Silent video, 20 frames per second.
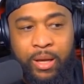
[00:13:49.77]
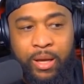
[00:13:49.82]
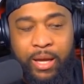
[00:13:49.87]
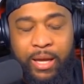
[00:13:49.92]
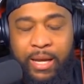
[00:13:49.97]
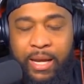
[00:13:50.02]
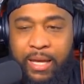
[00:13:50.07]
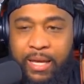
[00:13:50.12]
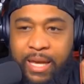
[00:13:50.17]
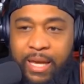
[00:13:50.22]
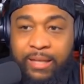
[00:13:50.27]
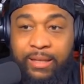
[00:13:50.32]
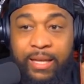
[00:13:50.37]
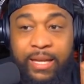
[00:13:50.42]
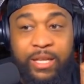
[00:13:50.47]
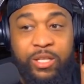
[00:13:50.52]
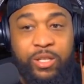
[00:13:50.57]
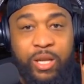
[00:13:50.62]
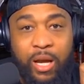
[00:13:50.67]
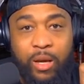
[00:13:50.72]
and they get
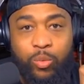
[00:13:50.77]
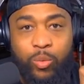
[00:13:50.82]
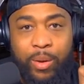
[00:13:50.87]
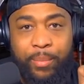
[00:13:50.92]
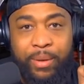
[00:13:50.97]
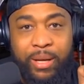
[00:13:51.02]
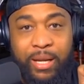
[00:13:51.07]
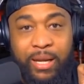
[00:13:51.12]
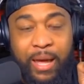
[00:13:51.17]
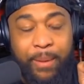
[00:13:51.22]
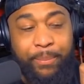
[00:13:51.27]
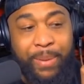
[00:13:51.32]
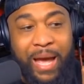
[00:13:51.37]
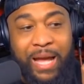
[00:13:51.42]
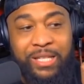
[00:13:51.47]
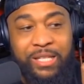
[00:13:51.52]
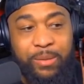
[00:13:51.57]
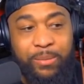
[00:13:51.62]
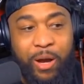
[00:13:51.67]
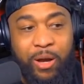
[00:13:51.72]
these young women in that
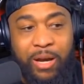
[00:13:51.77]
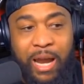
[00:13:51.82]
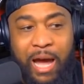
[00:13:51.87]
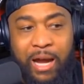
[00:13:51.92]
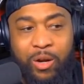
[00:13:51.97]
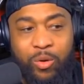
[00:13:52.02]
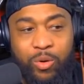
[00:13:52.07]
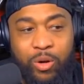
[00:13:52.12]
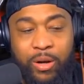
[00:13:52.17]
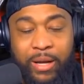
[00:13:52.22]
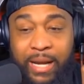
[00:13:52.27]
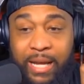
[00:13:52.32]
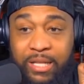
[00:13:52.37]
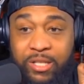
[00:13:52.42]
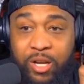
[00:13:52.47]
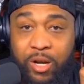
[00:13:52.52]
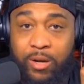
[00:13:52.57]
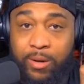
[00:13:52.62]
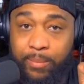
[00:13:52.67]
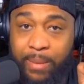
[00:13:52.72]
basketball locker room and they
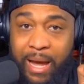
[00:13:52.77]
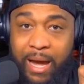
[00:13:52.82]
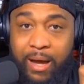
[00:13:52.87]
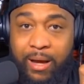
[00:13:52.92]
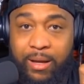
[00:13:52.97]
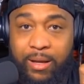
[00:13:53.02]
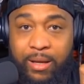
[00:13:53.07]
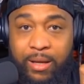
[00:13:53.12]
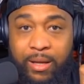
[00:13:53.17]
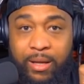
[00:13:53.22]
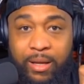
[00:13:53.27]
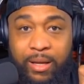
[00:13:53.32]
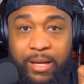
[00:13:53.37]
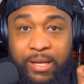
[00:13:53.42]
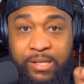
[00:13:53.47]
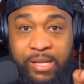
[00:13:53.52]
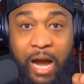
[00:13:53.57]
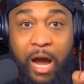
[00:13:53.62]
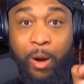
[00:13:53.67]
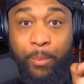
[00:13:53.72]
turn them out.
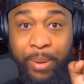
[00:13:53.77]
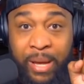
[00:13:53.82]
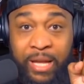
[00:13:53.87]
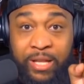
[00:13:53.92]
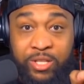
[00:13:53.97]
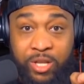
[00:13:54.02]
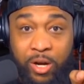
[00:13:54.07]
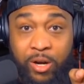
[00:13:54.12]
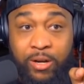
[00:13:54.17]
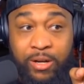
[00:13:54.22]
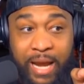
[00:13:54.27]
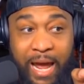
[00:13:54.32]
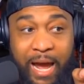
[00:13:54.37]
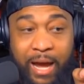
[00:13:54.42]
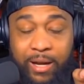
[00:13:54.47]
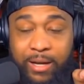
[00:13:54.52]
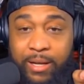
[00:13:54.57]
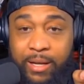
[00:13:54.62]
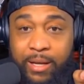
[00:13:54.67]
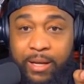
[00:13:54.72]
It's called being turned out.